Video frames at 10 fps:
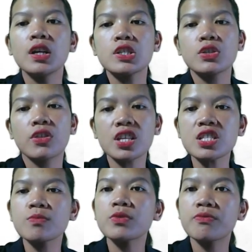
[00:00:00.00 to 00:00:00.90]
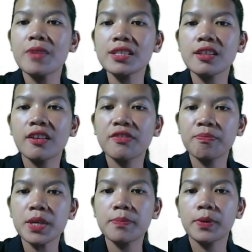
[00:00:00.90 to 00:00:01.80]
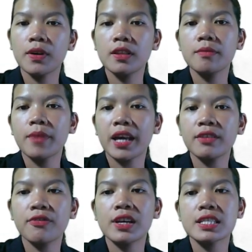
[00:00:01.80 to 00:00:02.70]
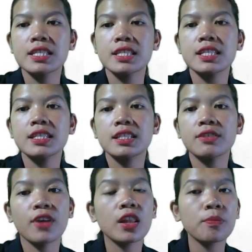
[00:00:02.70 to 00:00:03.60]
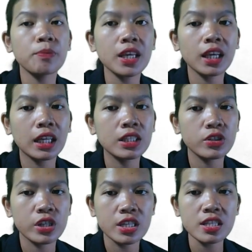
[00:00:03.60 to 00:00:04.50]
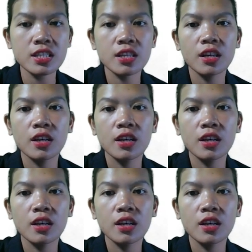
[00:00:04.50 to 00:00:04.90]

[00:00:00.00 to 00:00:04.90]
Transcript: So this movement of people manifest in the developing countries,